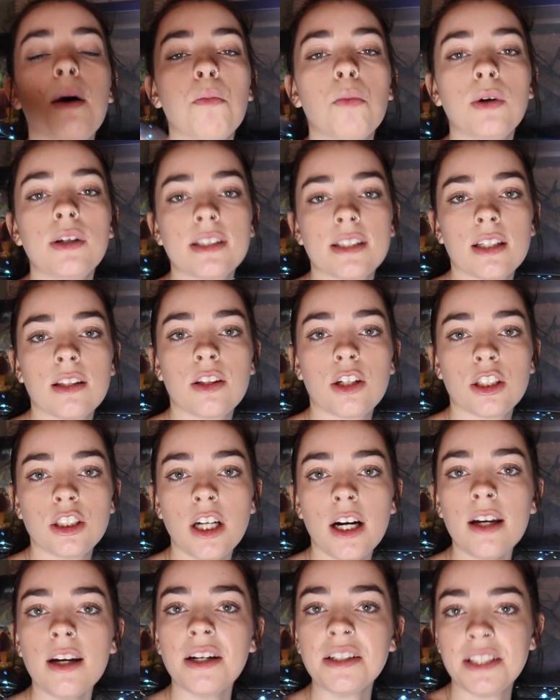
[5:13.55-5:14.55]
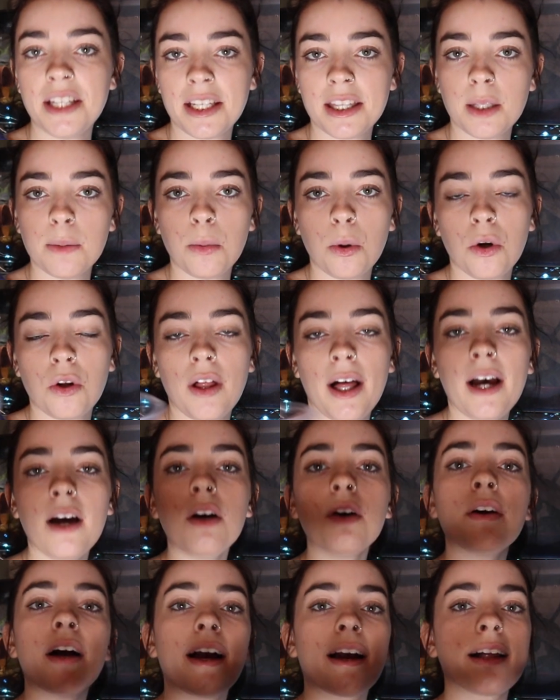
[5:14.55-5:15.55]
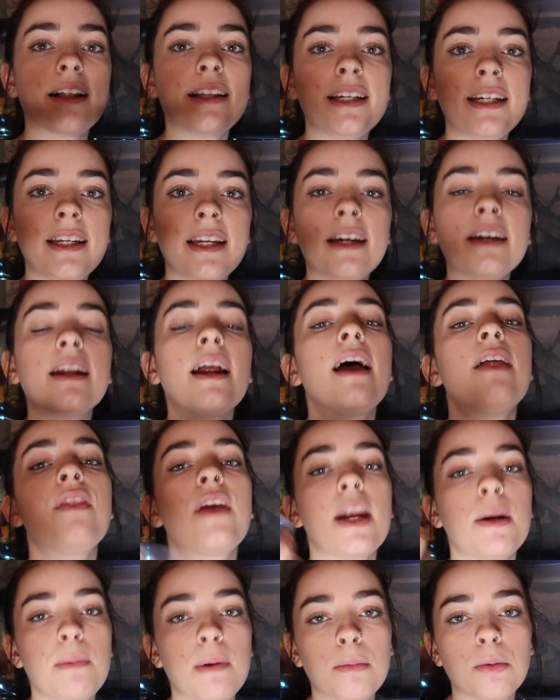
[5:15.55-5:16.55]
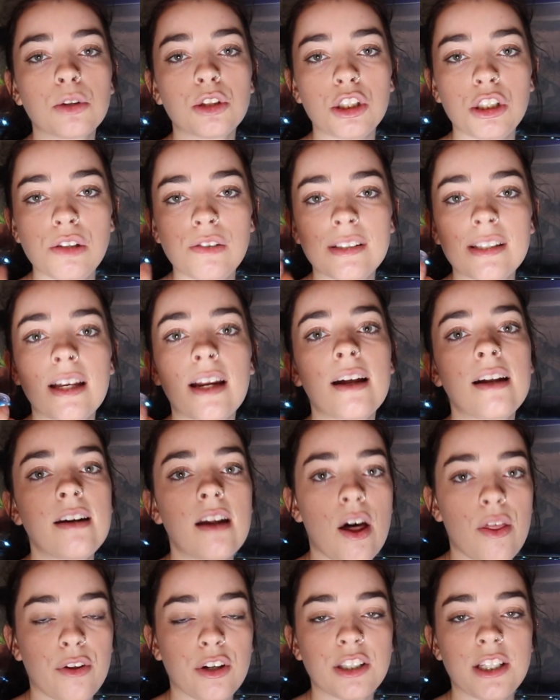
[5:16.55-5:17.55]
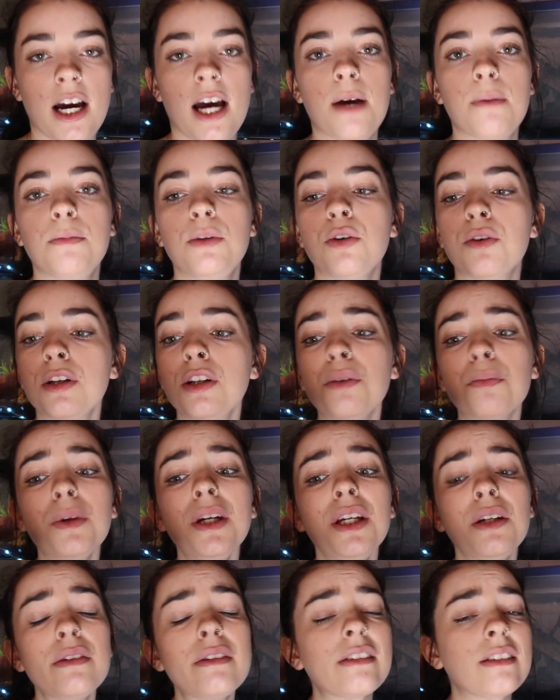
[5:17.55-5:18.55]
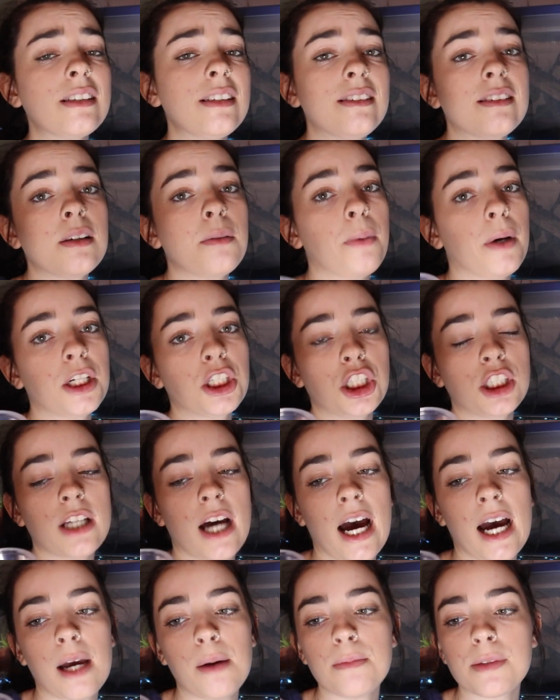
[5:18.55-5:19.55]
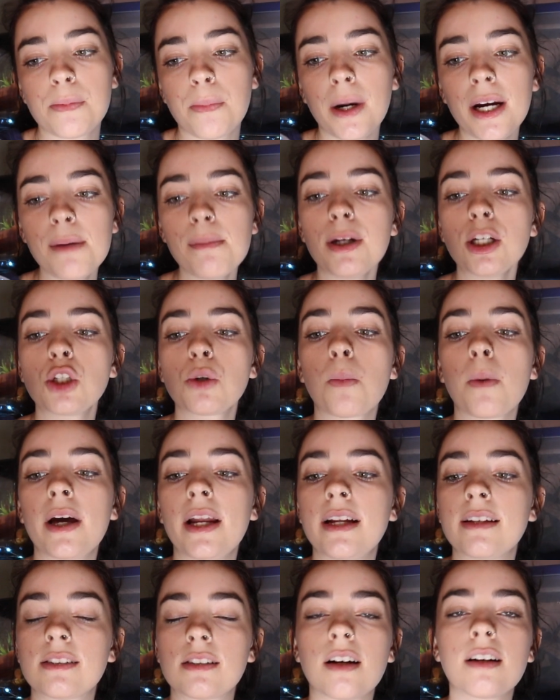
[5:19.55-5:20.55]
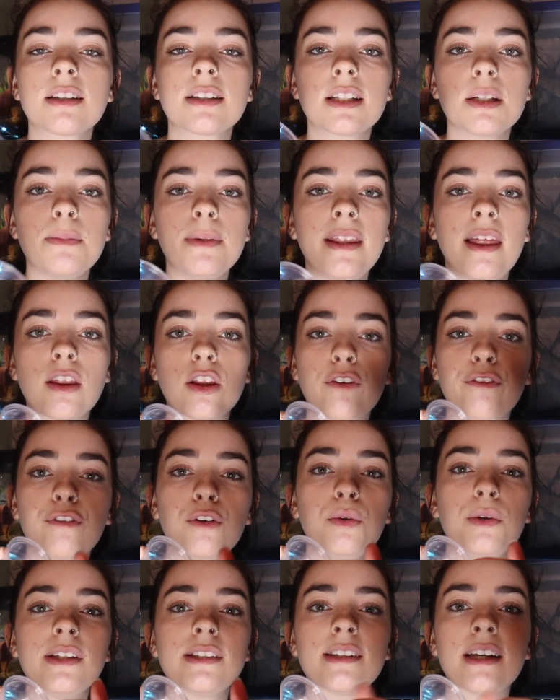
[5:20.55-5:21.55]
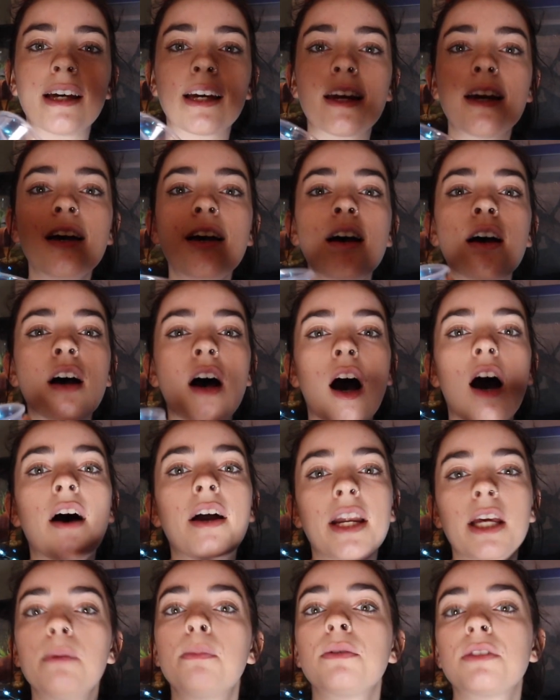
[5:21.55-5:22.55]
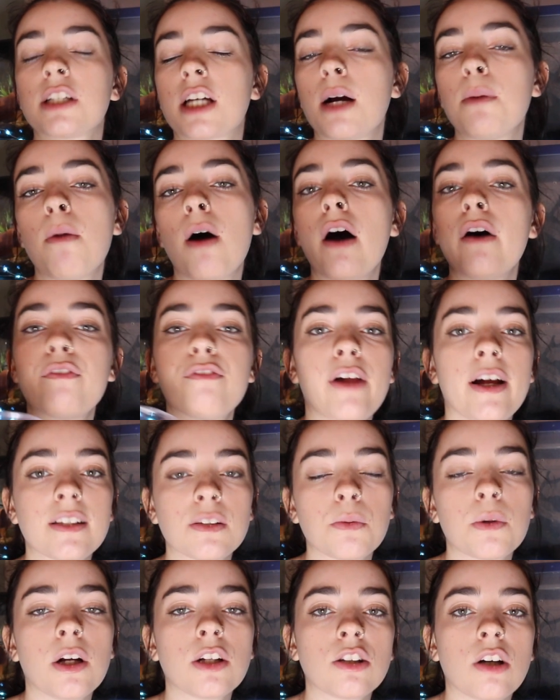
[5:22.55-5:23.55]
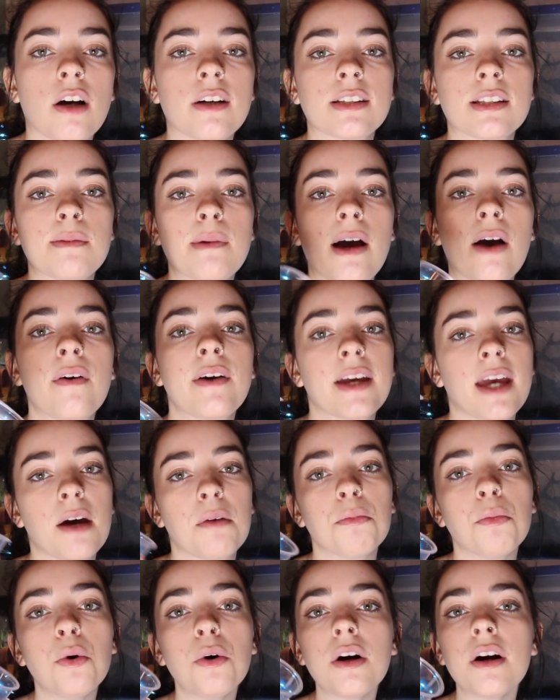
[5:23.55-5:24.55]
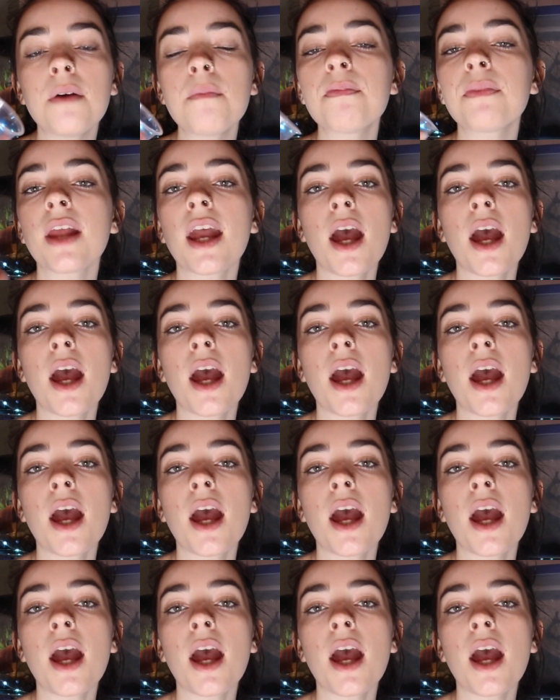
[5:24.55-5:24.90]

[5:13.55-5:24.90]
Once they're done, I take the bowl out, I clean it, and then I'm able to use it another time. You can reuse these a bunch of times. Pretty much when it starts to be that the food is like unable to come off, that's when I'll toss them out and get more.